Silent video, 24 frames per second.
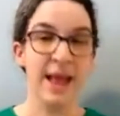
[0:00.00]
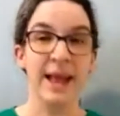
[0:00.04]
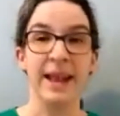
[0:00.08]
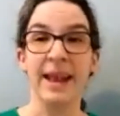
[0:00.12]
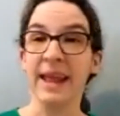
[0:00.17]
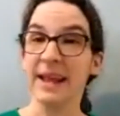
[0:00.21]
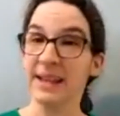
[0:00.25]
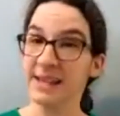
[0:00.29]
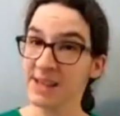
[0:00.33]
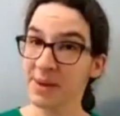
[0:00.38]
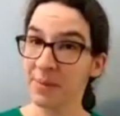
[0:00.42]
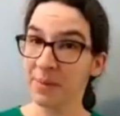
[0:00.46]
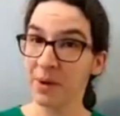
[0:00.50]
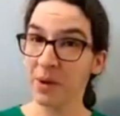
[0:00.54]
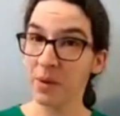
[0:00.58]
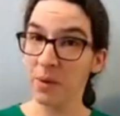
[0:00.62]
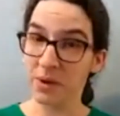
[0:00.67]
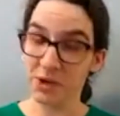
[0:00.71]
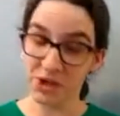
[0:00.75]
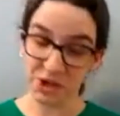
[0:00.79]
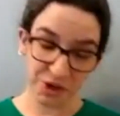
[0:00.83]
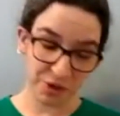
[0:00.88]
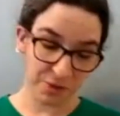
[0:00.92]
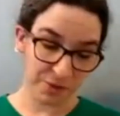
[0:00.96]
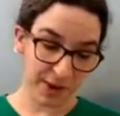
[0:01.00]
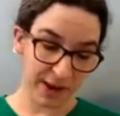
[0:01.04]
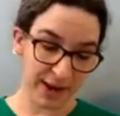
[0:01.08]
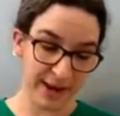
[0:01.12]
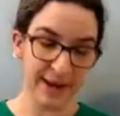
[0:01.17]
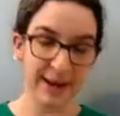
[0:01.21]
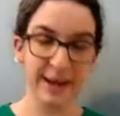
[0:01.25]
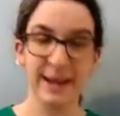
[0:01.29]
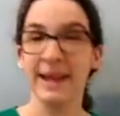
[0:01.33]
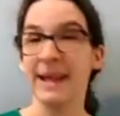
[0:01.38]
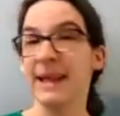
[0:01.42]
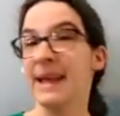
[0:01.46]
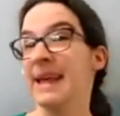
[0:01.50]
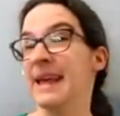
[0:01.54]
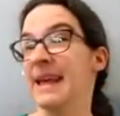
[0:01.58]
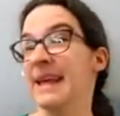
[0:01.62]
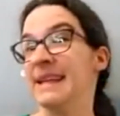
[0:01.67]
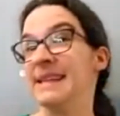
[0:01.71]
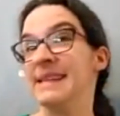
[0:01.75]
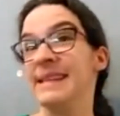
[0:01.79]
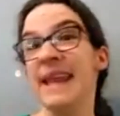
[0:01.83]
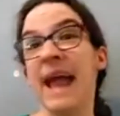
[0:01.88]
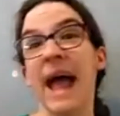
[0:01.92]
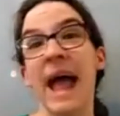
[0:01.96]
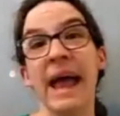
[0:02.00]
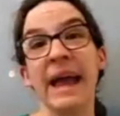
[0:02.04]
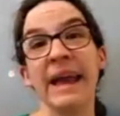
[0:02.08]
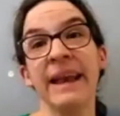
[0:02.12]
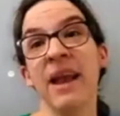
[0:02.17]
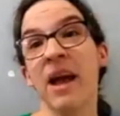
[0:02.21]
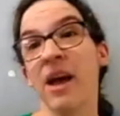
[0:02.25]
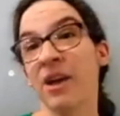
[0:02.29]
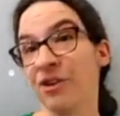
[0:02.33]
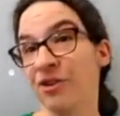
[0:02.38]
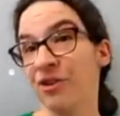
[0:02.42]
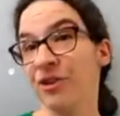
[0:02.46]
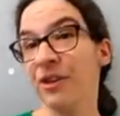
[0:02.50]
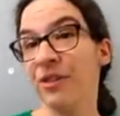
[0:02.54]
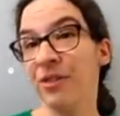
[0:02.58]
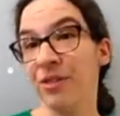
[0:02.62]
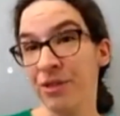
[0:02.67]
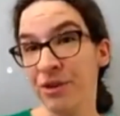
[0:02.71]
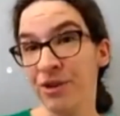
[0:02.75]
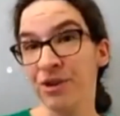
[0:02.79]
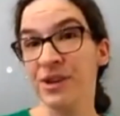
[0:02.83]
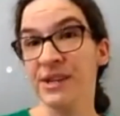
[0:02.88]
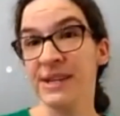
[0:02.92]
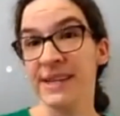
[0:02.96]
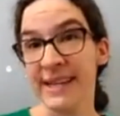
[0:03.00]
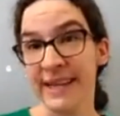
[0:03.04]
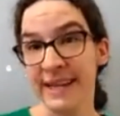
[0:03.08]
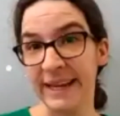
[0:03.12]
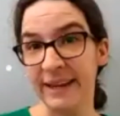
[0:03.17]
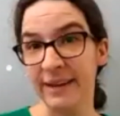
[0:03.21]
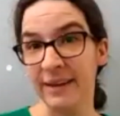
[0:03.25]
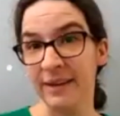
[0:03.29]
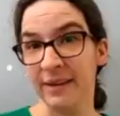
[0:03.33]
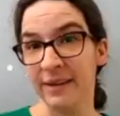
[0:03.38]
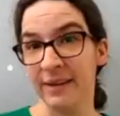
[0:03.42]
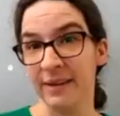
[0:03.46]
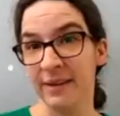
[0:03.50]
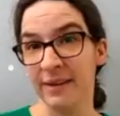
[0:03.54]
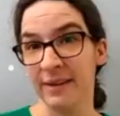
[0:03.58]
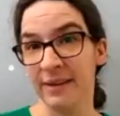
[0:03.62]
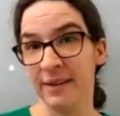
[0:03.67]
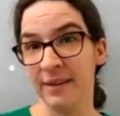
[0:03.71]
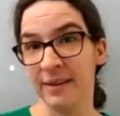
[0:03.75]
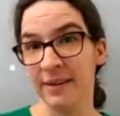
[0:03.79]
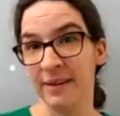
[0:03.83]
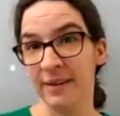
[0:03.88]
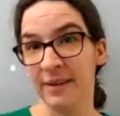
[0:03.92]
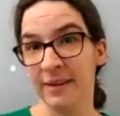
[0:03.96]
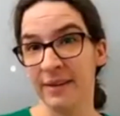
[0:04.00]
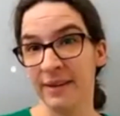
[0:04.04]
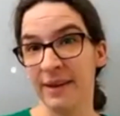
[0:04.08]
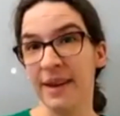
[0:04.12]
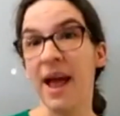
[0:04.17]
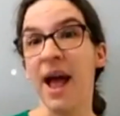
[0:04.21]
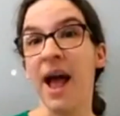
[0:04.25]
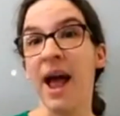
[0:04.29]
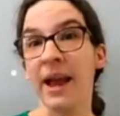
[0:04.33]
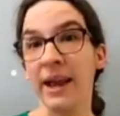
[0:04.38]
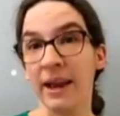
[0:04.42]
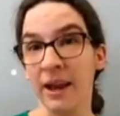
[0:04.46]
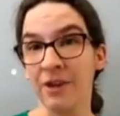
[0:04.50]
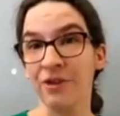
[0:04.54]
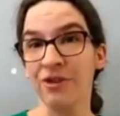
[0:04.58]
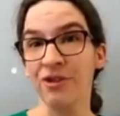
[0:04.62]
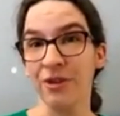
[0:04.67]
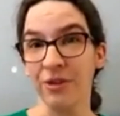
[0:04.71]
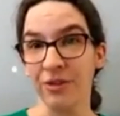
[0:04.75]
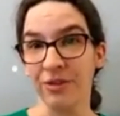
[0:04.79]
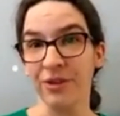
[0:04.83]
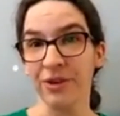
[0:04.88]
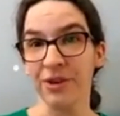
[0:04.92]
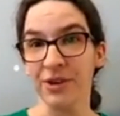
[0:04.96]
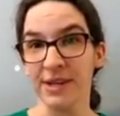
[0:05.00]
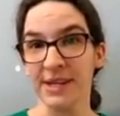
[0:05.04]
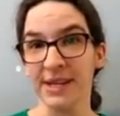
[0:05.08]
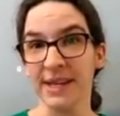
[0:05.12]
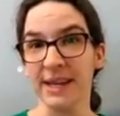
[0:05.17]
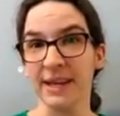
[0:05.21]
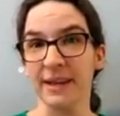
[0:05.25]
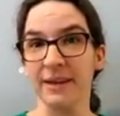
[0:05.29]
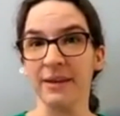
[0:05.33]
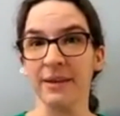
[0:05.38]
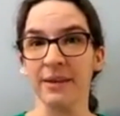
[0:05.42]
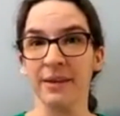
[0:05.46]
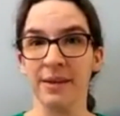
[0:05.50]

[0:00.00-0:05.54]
Next number I want you to write is 913. 913.